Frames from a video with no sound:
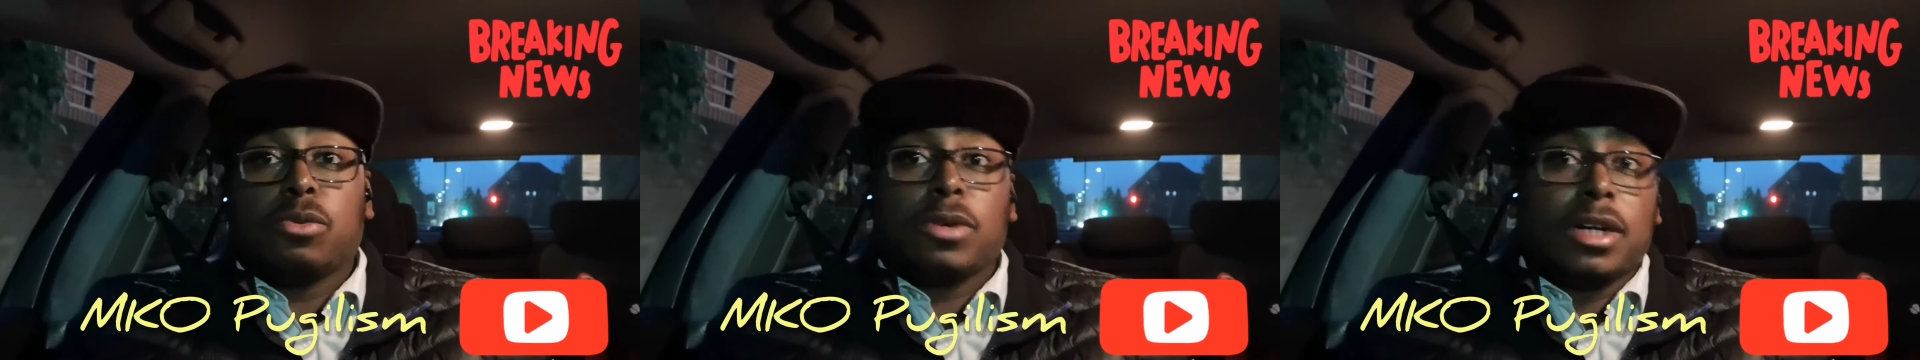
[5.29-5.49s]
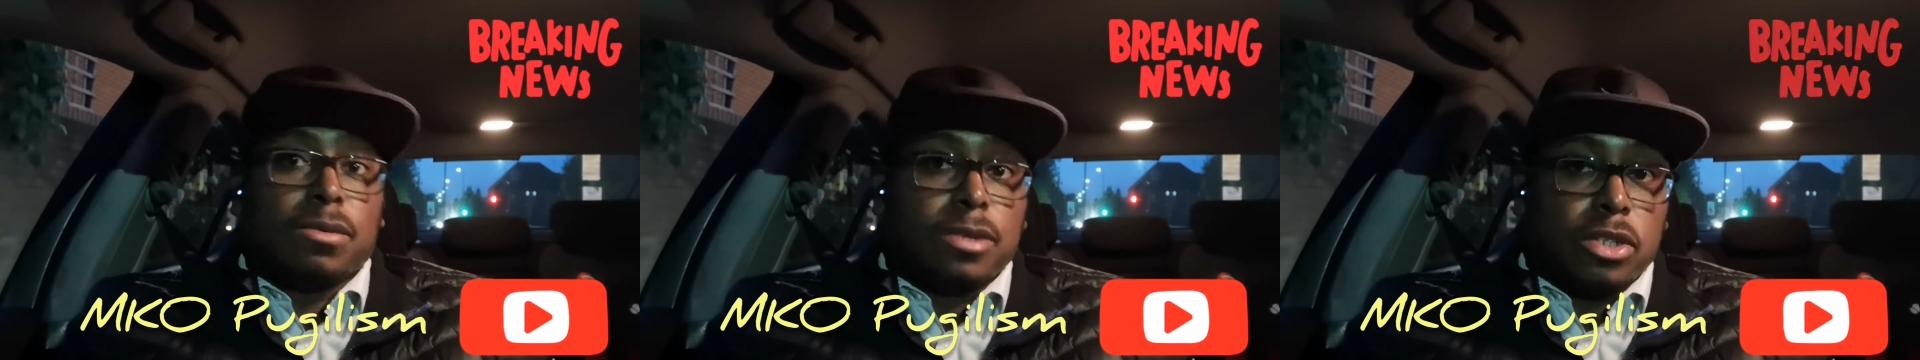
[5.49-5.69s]

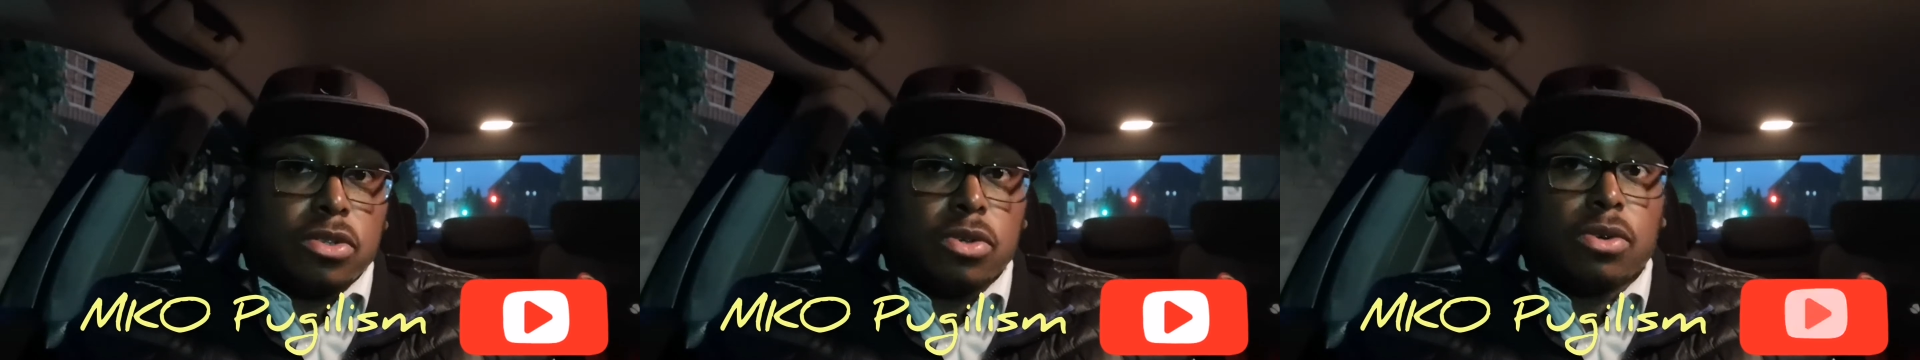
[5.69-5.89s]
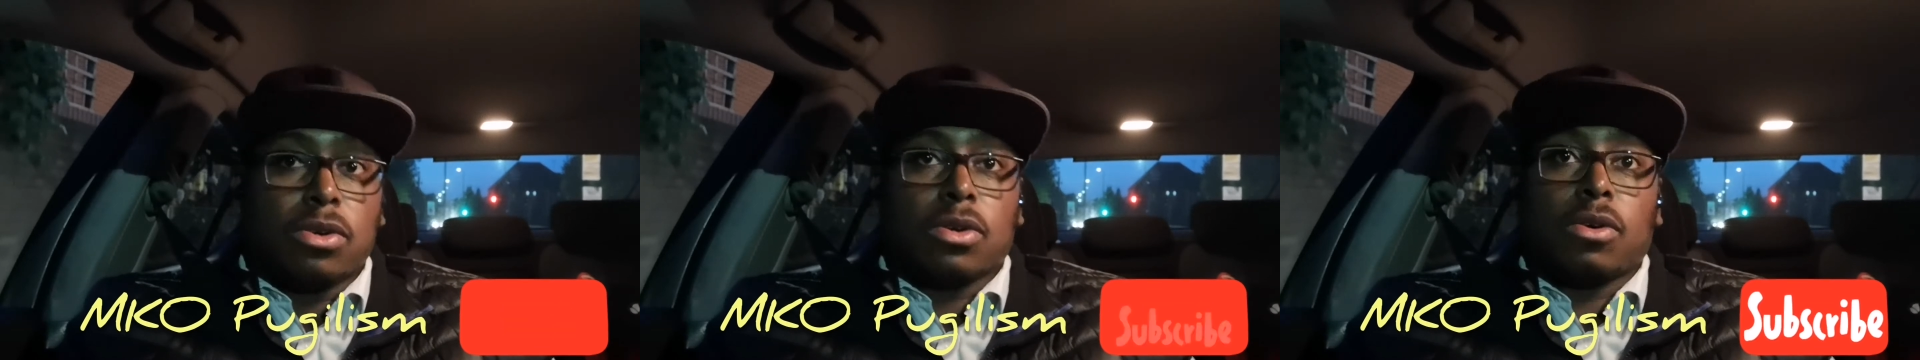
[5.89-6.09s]
where we
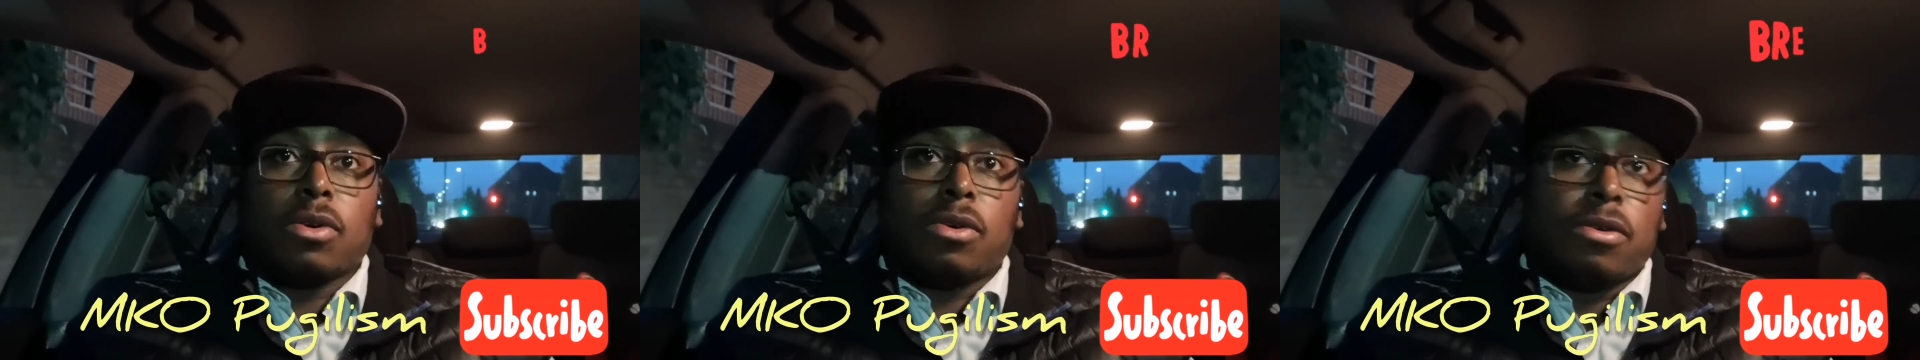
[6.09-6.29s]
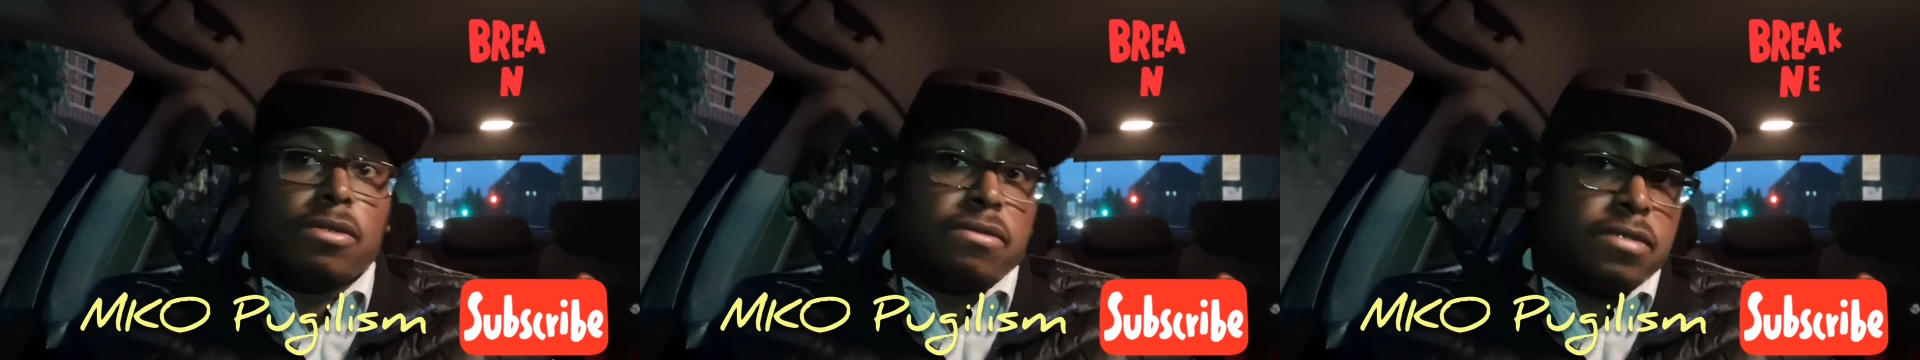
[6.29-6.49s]
talk
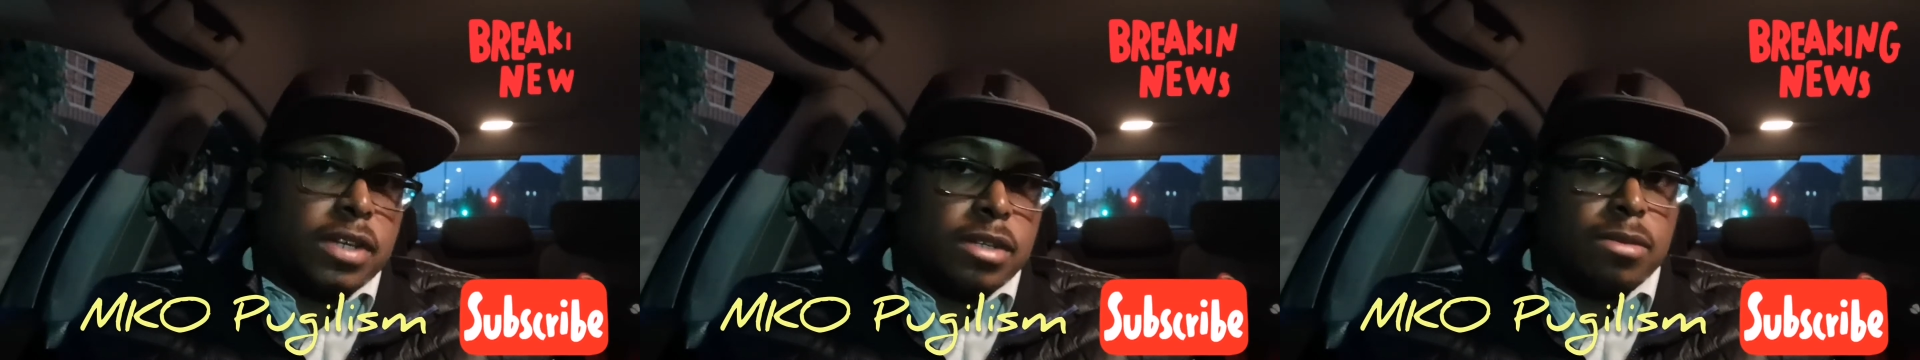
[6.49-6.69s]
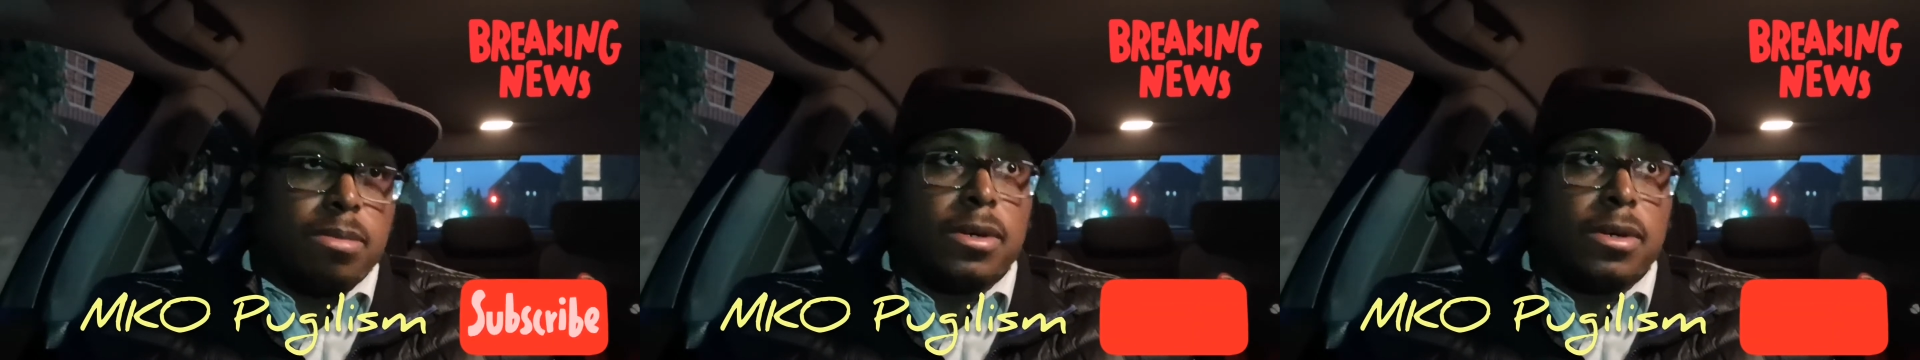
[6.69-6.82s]
all things